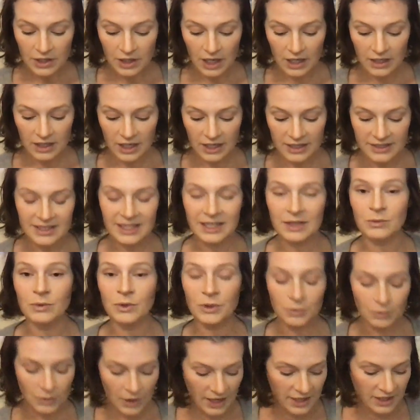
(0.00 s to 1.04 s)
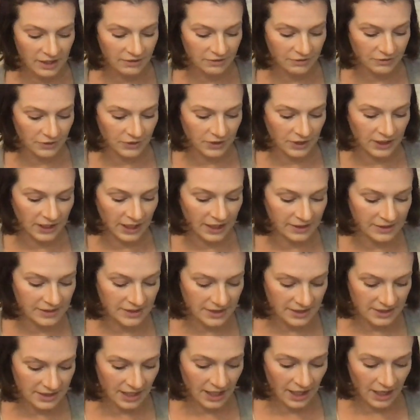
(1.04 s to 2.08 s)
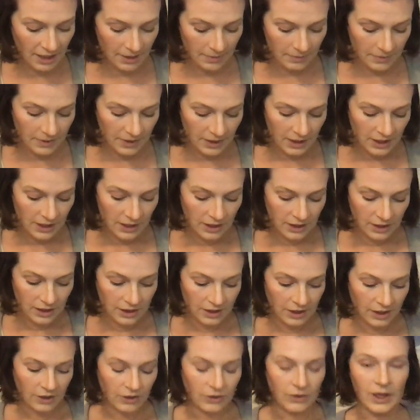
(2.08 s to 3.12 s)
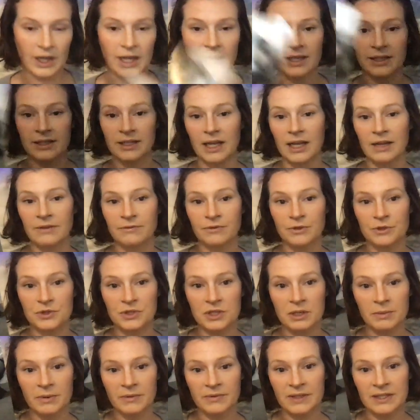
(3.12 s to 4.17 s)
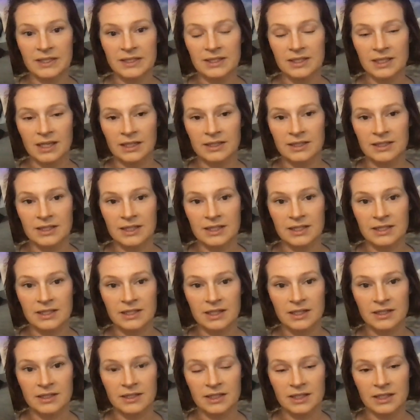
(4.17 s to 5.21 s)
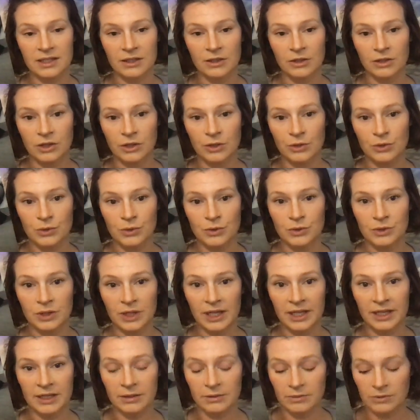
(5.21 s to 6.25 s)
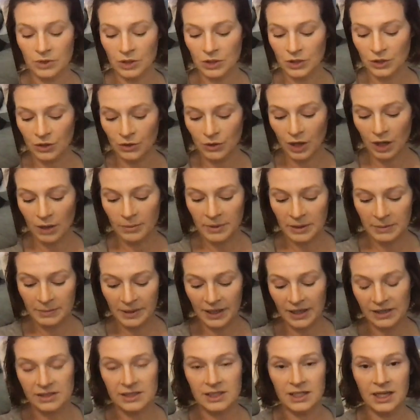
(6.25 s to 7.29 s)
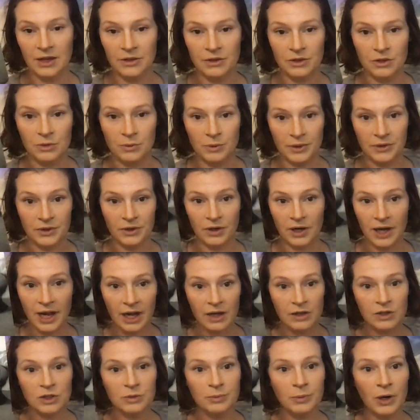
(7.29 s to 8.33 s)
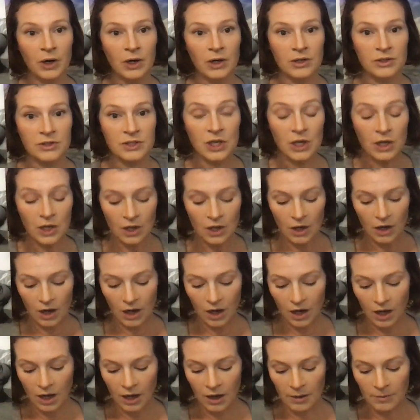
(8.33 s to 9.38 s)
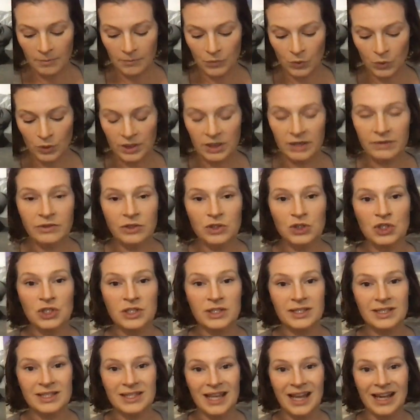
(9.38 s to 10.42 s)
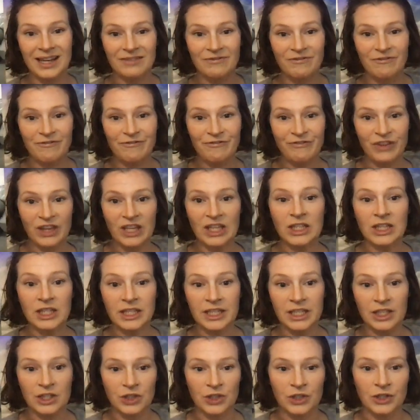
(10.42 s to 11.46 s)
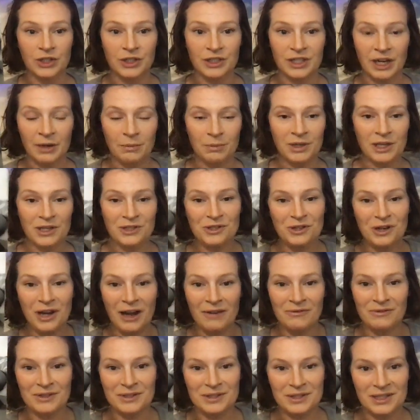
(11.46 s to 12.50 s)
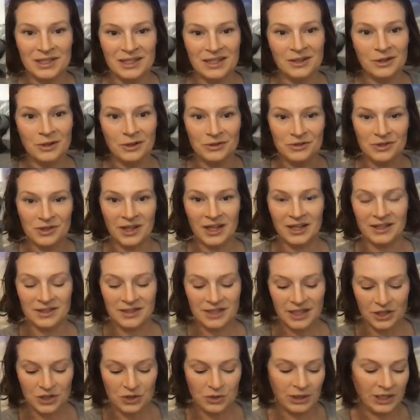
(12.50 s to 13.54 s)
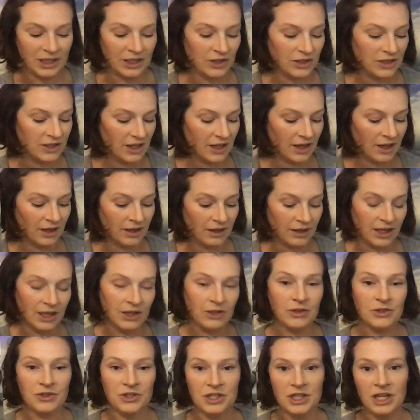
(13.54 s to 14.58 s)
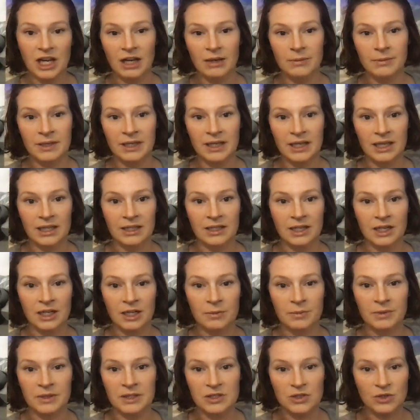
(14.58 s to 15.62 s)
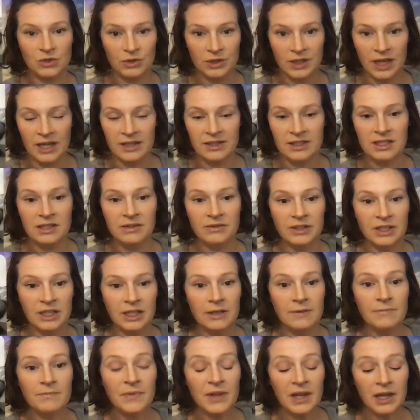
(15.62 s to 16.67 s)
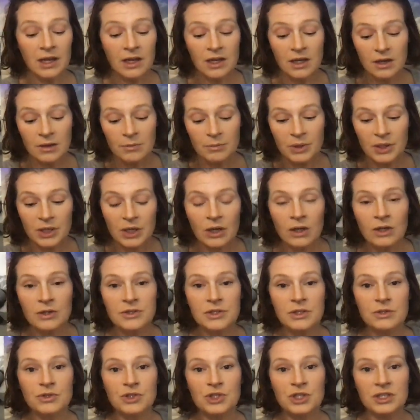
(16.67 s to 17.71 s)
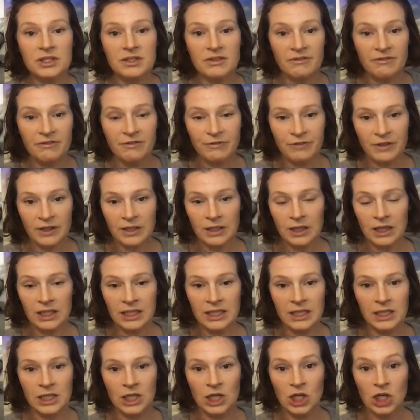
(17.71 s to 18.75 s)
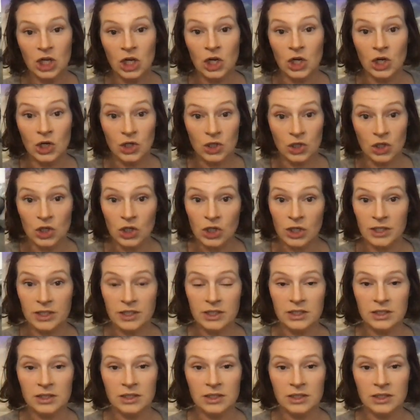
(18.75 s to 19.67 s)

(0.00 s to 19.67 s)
it's like we're ready for the next step you know and and for some of us yes this does include like you know coming back together with our counterparts um, or even just that feeling good now pleasure obviously you know there's a lot of sexual en- uh, energy coming in here but it's creativity but also just feeling good